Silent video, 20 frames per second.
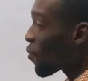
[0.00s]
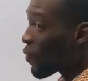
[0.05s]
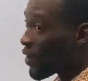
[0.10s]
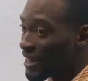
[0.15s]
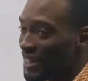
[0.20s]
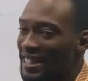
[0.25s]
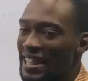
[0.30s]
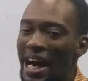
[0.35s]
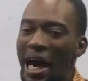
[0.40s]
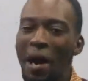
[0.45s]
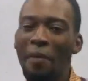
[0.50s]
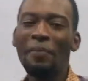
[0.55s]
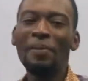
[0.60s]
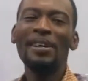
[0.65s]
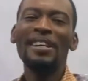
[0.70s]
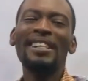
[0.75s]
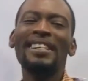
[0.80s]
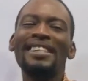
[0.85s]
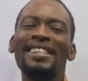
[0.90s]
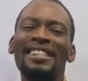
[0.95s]
WhatsApp,
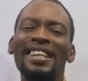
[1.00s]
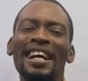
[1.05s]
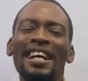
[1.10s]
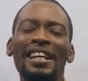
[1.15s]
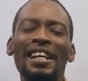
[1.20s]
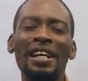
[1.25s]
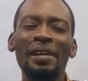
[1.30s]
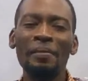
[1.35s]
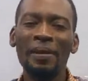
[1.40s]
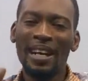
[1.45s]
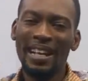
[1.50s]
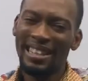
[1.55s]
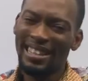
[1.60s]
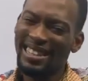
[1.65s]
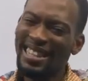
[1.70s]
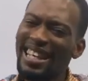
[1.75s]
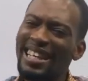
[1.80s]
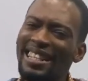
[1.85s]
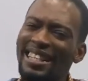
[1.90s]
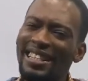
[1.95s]
Instagram, and
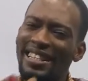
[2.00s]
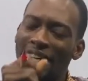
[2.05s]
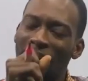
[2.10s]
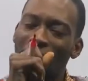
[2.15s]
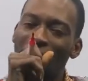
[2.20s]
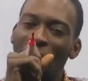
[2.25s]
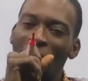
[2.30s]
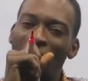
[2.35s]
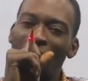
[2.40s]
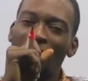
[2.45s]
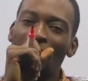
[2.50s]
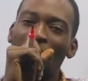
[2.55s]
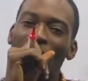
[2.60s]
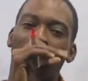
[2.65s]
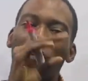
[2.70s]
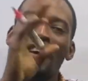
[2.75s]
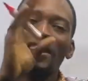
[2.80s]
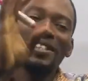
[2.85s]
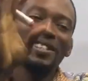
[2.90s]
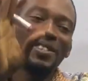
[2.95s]
Telegram
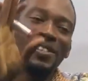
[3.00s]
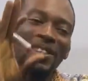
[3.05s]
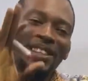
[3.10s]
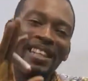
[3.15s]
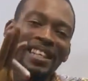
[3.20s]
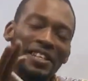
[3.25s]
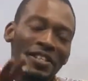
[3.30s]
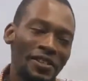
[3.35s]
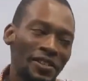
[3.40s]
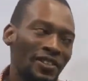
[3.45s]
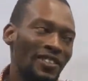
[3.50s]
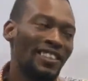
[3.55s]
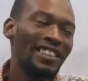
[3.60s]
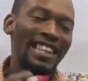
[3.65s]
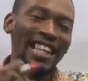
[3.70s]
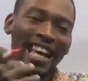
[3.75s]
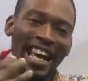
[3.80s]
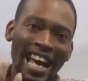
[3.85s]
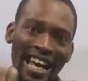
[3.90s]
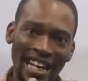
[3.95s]
for installation
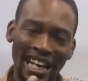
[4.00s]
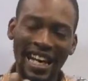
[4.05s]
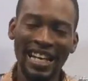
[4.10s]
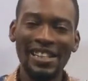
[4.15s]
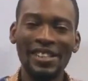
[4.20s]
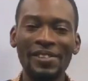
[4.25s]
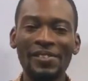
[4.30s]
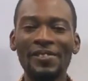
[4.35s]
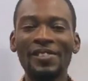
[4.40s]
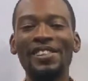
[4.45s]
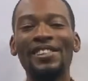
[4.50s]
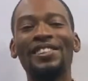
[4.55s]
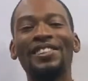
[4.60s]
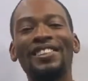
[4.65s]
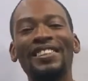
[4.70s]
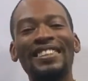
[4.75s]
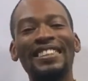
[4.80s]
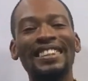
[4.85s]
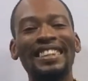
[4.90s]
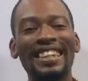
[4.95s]
and
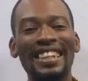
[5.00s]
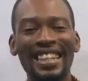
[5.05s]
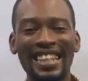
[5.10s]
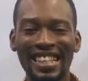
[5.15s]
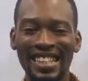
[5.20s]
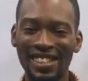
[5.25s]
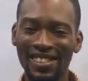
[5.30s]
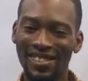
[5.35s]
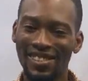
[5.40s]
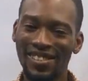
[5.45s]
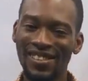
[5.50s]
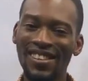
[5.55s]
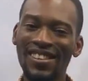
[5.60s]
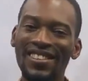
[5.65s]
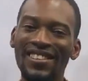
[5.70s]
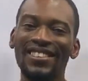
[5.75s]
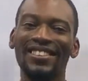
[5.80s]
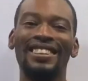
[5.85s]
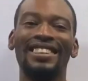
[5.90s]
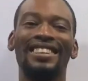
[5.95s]
activation
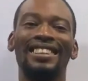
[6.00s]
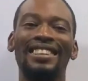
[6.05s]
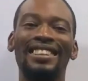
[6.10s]
instruction.